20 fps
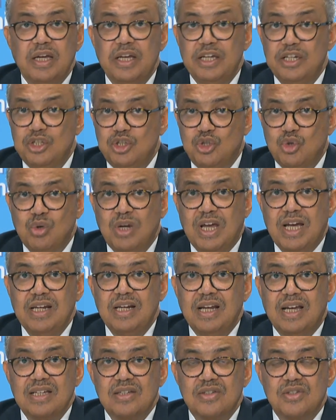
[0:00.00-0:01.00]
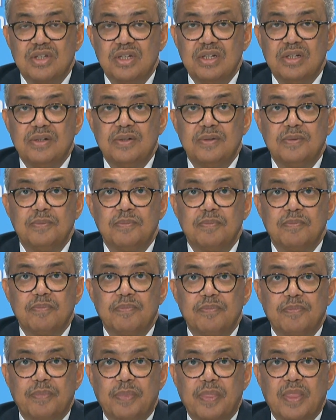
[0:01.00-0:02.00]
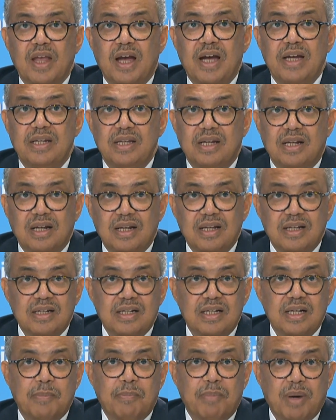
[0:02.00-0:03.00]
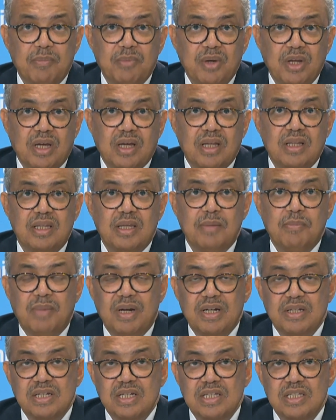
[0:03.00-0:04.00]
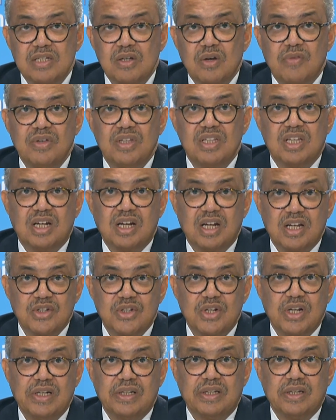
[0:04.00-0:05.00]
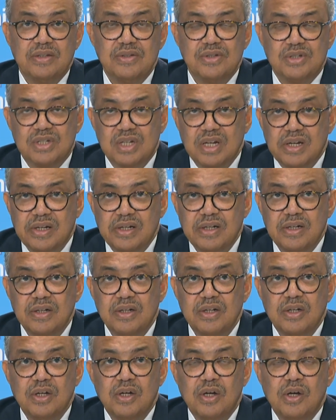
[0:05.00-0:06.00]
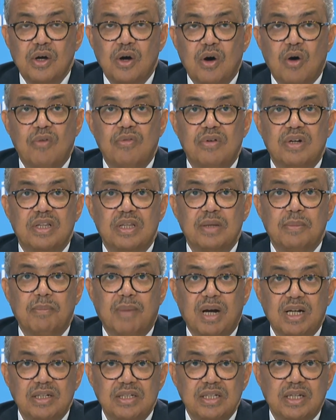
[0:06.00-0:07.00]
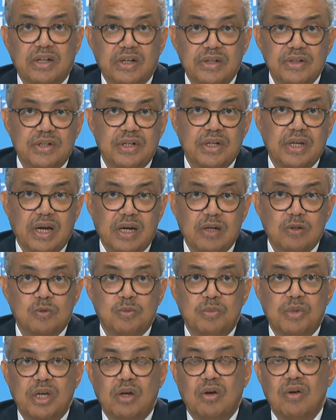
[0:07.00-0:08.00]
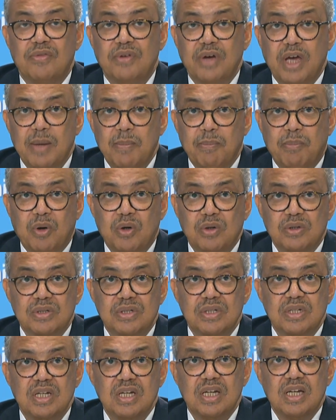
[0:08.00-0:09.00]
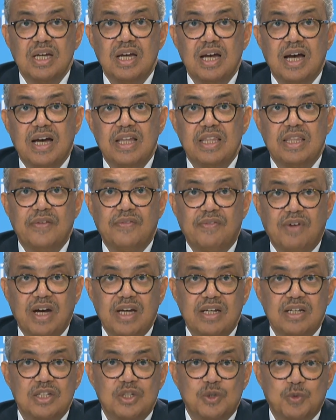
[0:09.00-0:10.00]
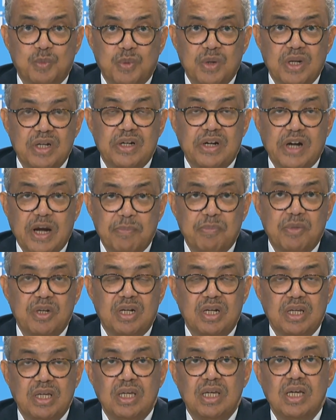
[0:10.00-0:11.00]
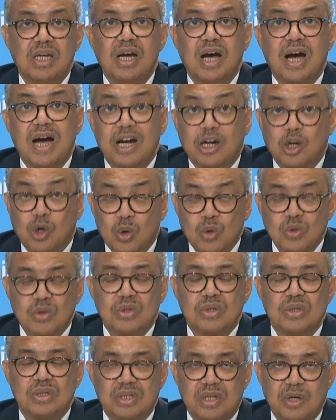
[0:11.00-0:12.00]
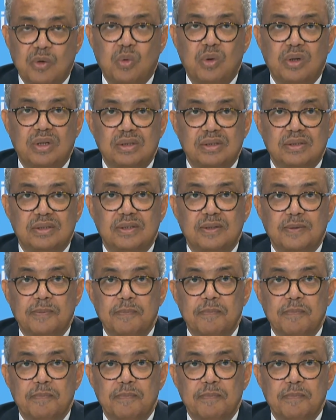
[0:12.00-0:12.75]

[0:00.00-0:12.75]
In July last year, I declared a public health emergency of international concern over the multi-country outbreak of Mpox, and the virus spread rapidly across the world.